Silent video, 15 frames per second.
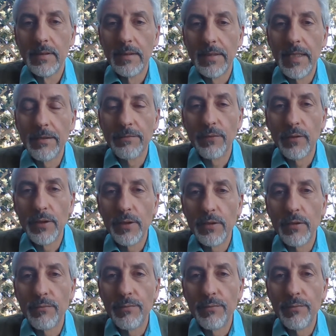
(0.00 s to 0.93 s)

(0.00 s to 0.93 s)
Therefore, you can